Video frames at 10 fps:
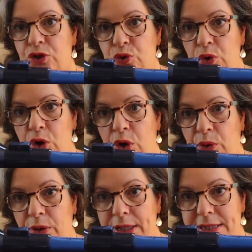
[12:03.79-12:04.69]
to
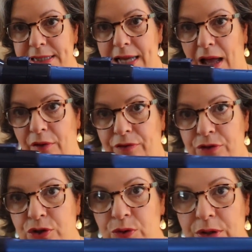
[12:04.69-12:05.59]
lower
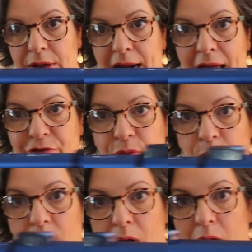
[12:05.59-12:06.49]
itself to the
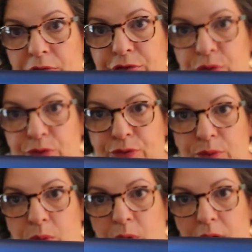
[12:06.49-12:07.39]
level of the
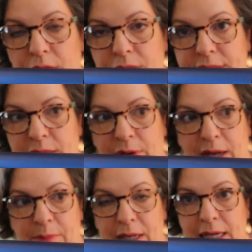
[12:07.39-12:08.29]
floor. You see what
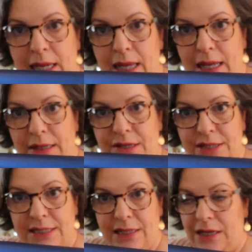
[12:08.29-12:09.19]
I mean?
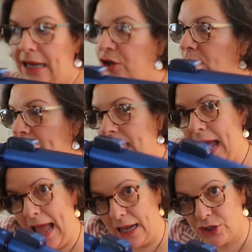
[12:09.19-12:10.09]
There's like you
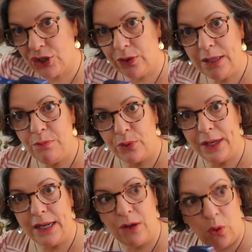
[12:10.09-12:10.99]
can actually
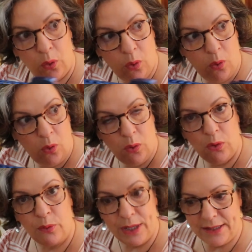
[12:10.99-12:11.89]
bring it
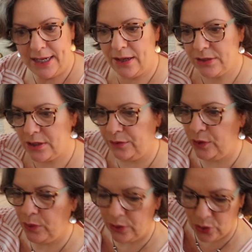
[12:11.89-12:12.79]
all the way down. So if
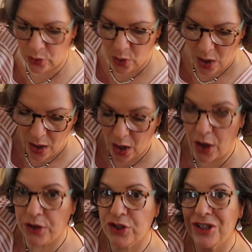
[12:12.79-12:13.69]
you want to go
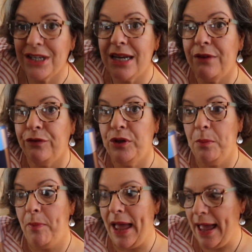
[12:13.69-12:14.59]
underneath
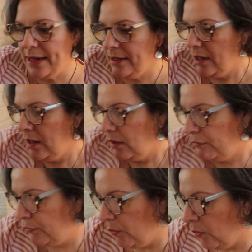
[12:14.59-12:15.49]
the bed
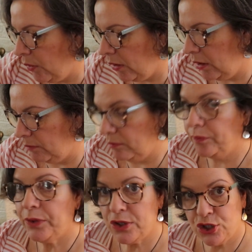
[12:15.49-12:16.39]
for
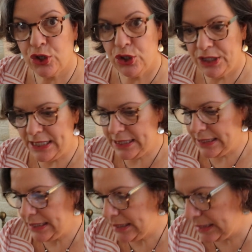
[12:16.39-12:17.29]
a certain
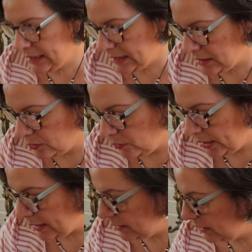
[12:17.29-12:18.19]
distance, this is
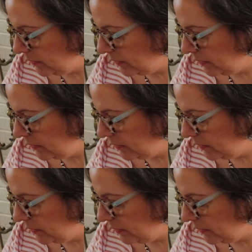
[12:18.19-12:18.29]
great